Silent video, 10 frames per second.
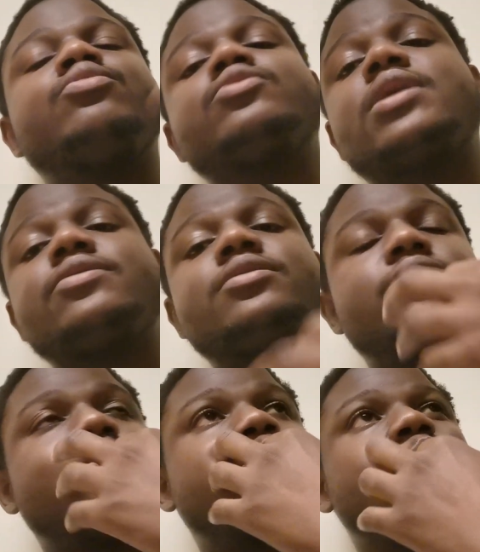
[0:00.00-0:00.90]
pull down the
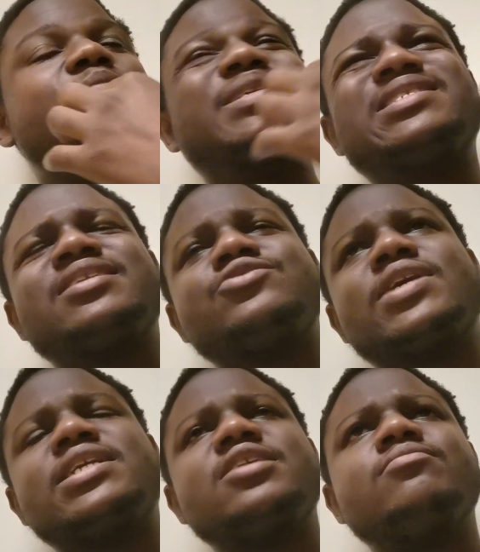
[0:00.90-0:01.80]
repo. Maybe it sends
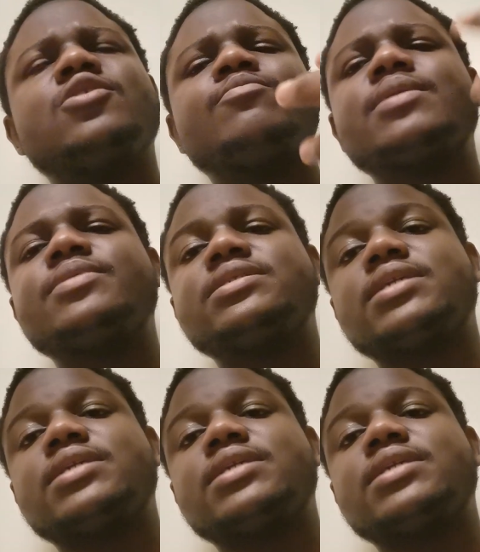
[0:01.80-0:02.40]
you an email, maybe